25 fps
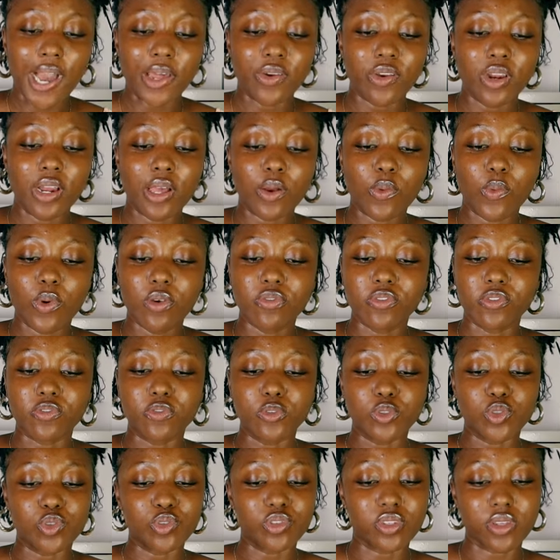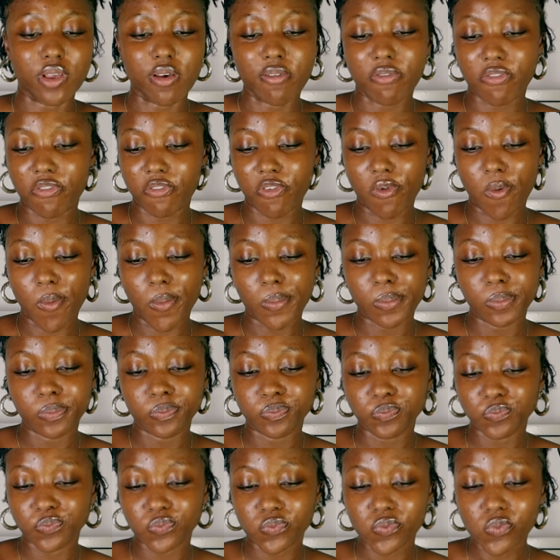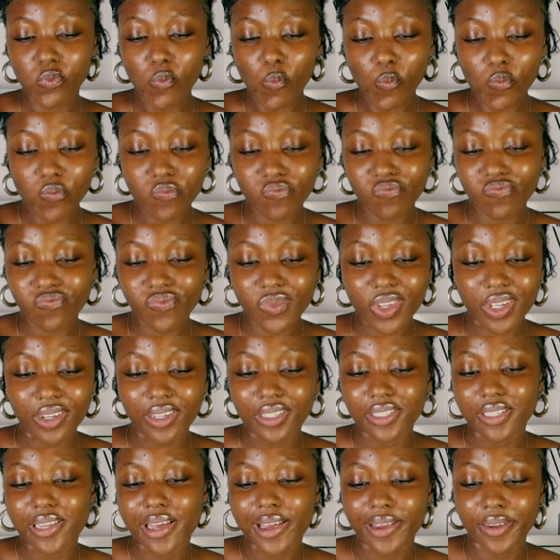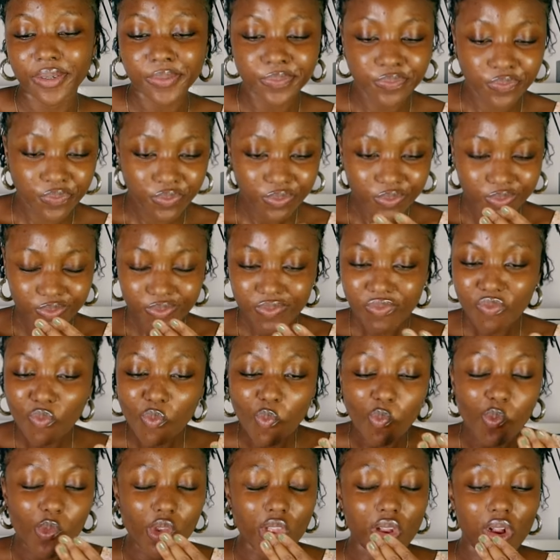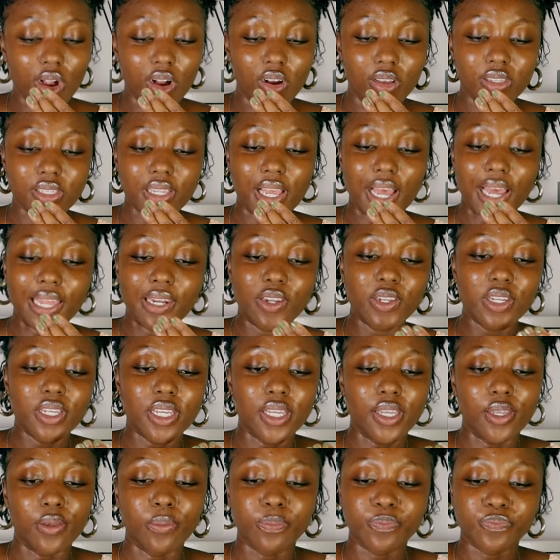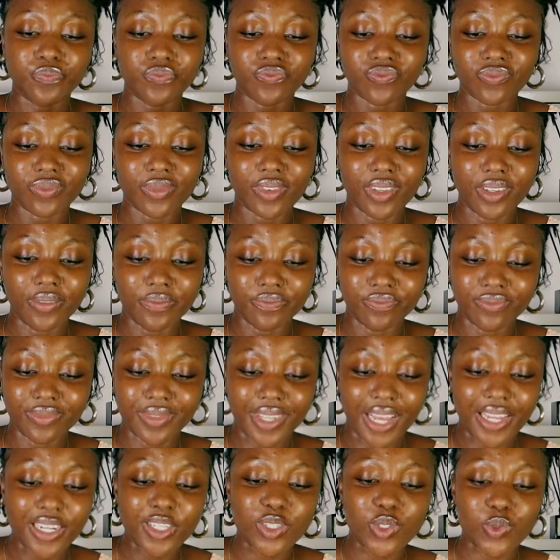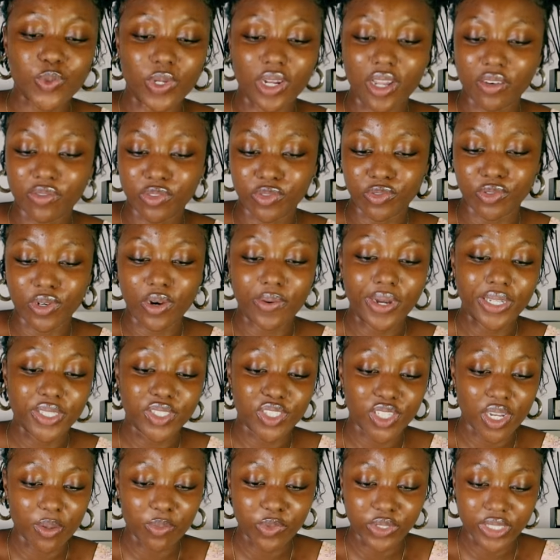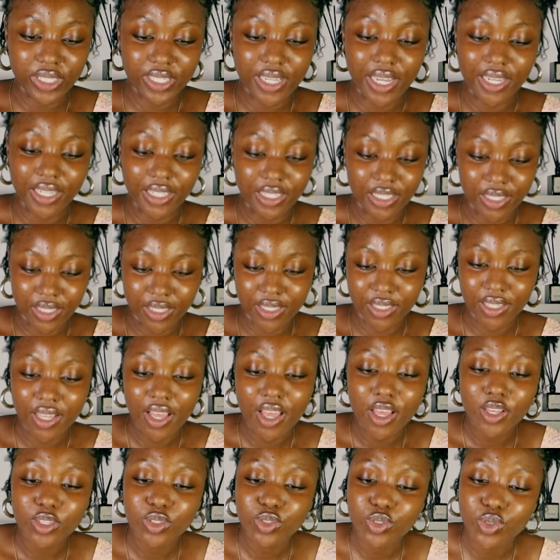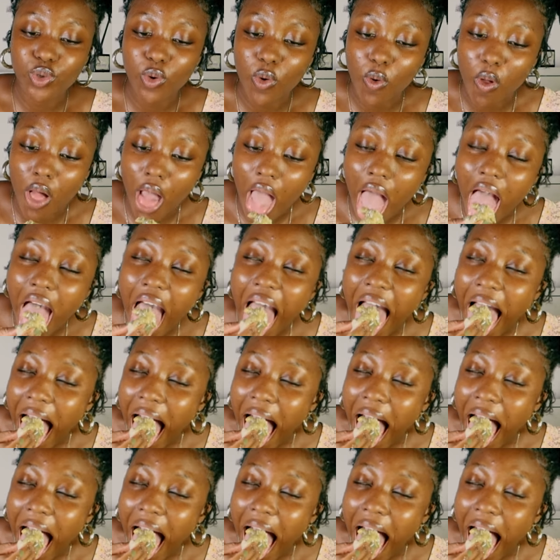I don't like way fufu too soft. It's like, cause I know they. I need to swell up before I want to share. So,